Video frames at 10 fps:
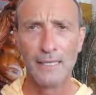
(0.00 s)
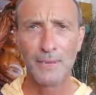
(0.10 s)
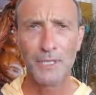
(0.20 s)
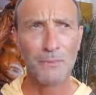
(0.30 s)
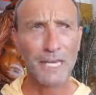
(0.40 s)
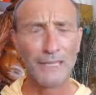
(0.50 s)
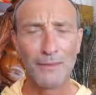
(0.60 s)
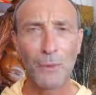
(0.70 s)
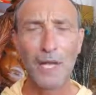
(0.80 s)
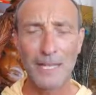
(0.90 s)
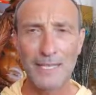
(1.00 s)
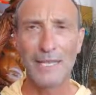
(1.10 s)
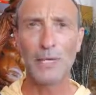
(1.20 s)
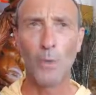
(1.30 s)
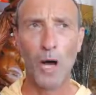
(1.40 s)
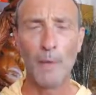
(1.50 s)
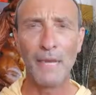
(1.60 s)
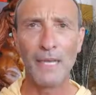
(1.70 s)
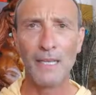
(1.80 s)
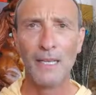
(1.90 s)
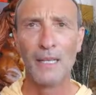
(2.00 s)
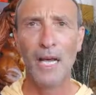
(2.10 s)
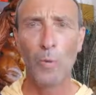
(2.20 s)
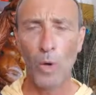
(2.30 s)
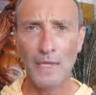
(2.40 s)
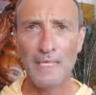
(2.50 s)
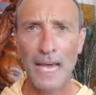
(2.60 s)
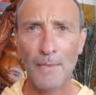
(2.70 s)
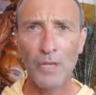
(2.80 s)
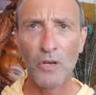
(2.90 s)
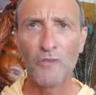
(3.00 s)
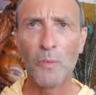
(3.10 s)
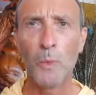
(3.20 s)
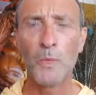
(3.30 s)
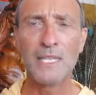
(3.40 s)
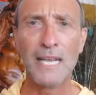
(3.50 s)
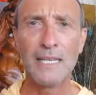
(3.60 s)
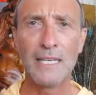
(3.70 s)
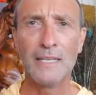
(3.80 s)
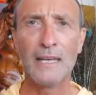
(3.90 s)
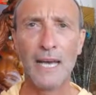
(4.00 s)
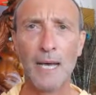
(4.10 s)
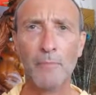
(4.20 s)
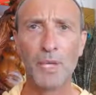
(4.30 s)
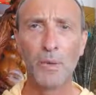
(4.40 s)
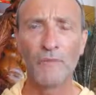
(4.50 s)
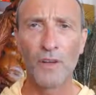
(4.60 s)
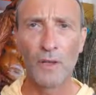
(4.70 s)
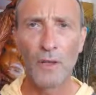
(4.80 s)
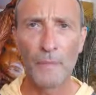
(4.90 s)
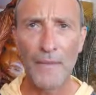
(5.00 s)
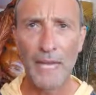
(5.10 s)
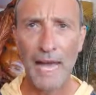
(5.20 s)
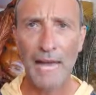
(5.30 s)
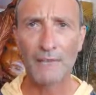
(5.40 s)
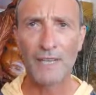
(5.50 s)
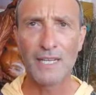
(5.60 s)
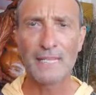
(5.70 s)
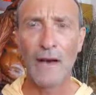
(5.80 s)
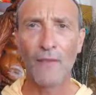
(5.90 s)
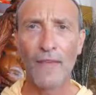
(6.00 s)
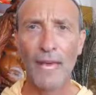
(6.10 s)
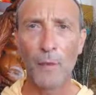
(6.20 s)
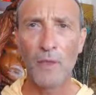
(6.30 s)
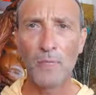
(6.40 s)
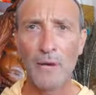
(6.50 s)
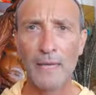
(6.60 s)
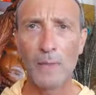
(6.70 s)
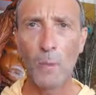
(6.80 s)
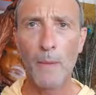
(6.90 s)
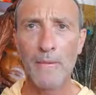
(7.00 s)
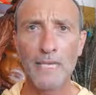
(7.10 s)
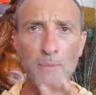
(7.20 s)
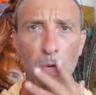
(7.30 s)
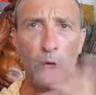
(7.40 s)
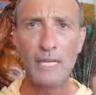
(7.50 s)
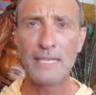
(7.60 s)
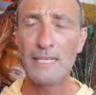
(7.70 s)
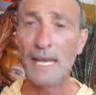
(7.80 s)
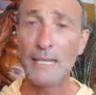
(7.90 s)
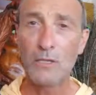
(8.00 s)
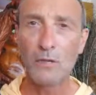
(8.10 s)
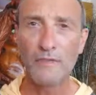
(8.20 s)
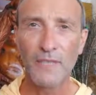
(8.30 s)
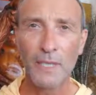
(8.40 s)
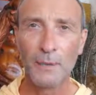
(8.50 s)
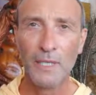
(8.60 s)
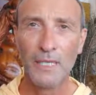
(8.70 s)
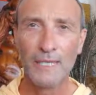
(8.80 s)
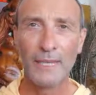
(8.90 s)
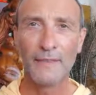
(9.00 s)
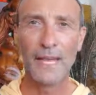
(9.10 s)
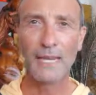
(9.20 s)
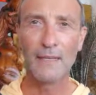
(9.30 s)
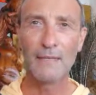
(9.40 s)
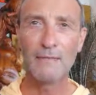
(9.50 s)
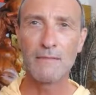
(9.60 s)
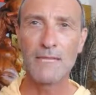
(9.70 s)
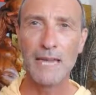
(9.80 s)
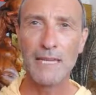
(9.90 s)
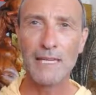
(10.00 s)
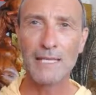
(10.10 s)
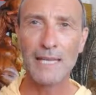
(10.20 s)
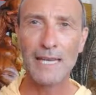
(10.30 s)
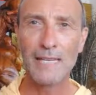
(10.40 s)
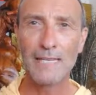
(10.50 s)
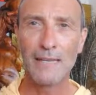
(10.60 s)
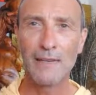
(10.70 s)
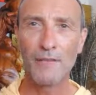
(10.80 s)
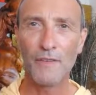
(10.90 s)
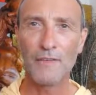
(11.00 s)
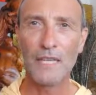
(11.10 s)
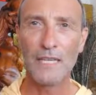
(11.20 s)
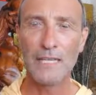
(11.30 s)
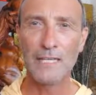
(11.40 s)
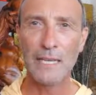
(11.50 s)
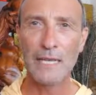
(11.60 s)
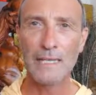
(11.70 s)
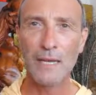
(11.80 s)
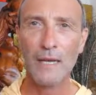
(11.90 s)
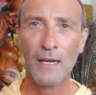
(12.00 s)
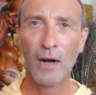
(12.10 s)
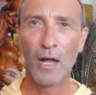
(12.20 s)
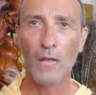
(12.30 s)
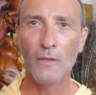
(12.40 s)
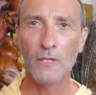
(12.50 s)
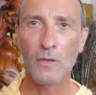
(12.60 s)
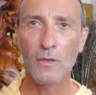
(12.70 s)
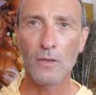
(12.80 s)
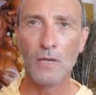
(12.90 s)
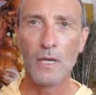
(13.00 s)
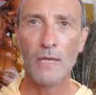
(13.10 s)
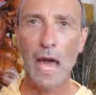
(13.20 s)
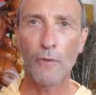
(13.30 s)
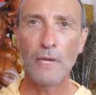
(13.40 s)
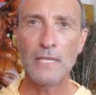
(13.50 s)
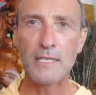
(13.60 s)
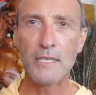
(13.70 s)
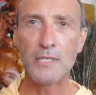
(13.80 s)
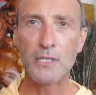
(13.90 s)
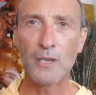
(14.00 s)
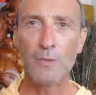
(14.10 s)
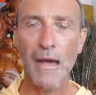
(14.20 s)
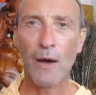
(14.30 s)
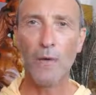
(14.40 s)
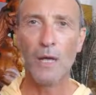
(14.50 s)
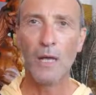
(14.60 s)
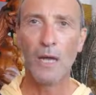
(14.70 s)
What do you mean? Well, I'll tell you what I mean. At one time, the government was sending beautiful adverts out there with pregnant women smoking, saying it's good for you. And then 10 years later, 15 years later, all of a sudden, now research has come out.